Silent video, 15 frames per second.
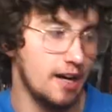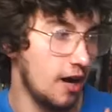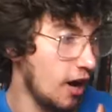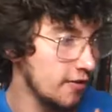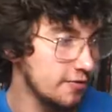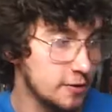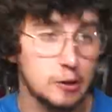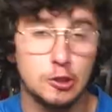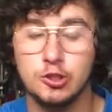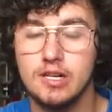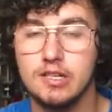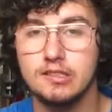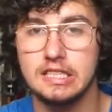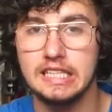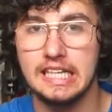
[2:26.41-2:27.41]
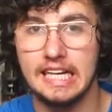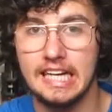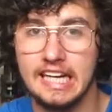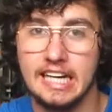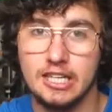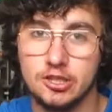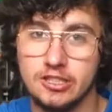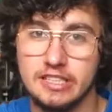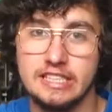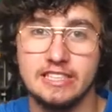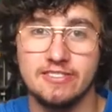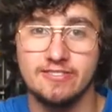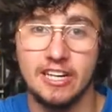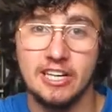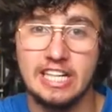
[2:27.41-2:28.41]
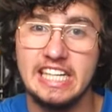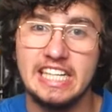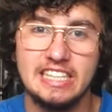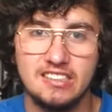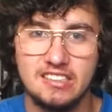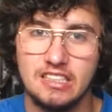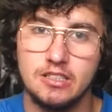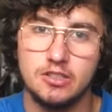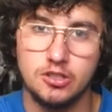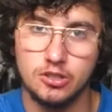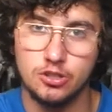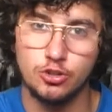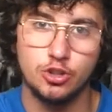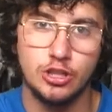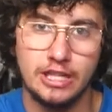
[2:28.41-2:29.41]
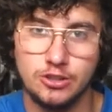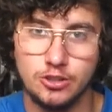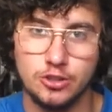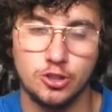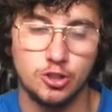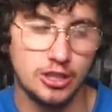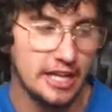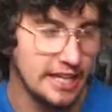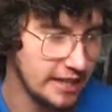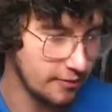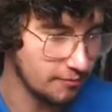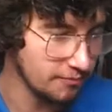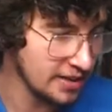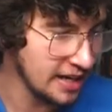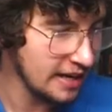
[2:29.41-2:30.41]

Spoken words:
after adjusting, it actually is very easy to change the shade.